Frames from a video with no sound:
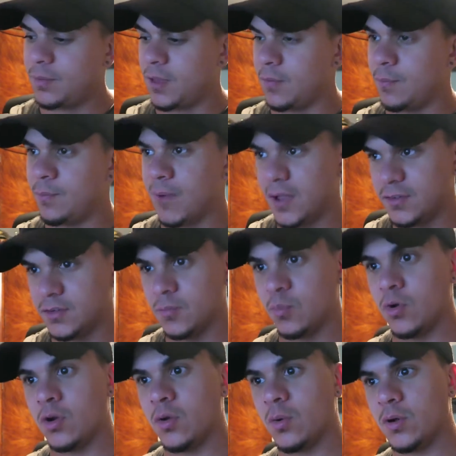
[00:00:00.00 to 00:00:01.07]
like bicep
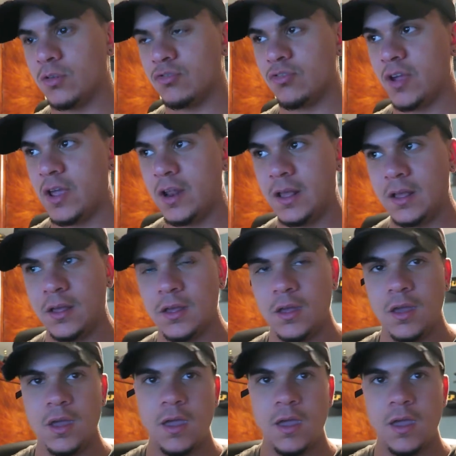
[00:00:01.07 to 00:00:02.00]
one-on-one training,